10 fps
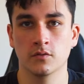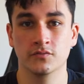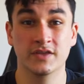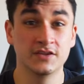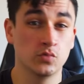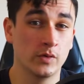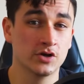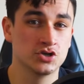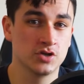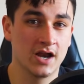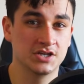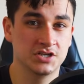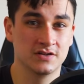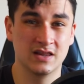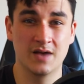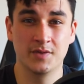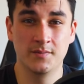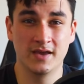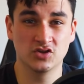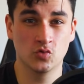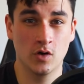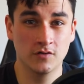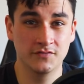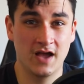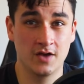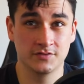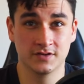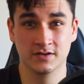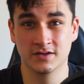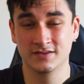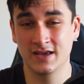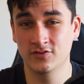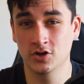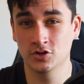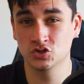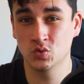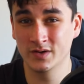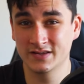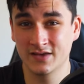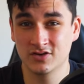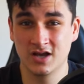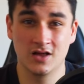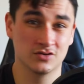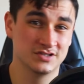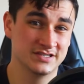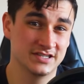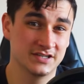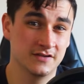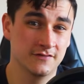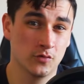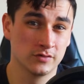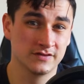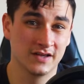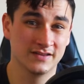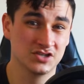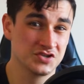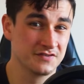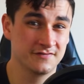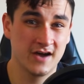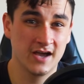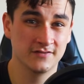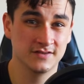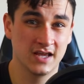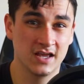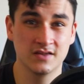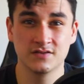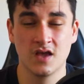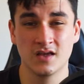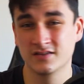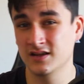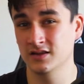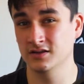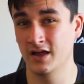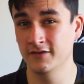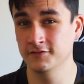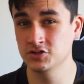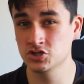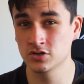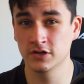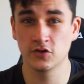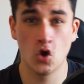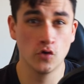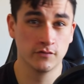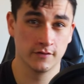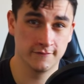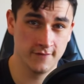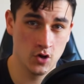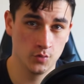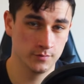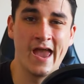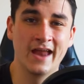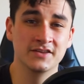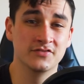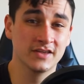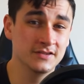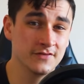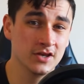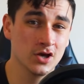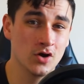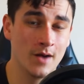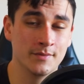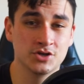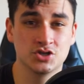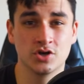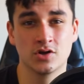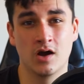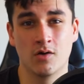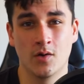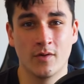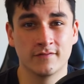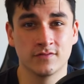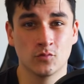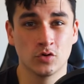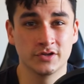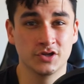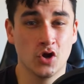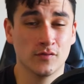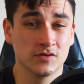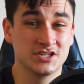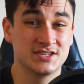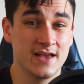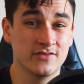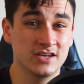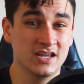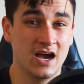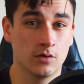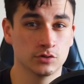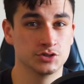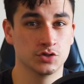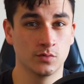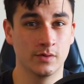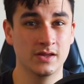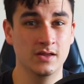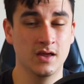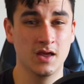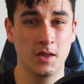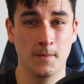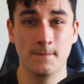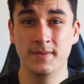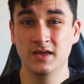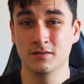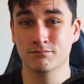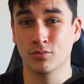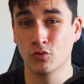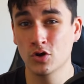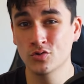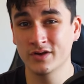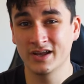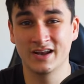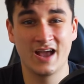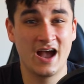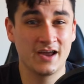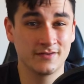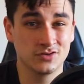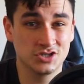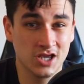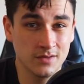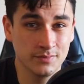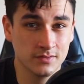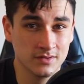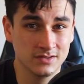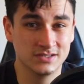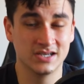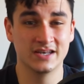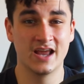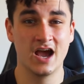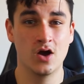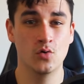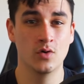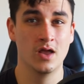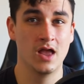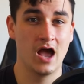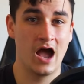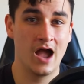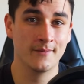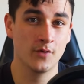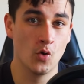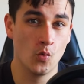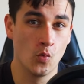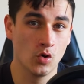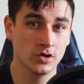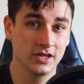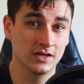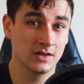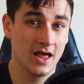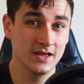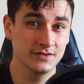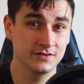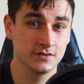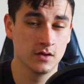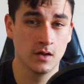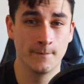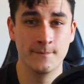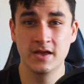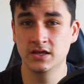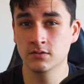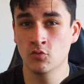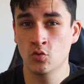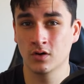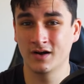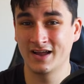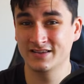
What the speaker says: This weird strategy has allowed me to make $12,727.64 in just 5 days selling life insurance over the phone. And in this video, I'm going to show you how I went from working over 70 hours a week, being broke and out of shape, to now I'm working less, making more.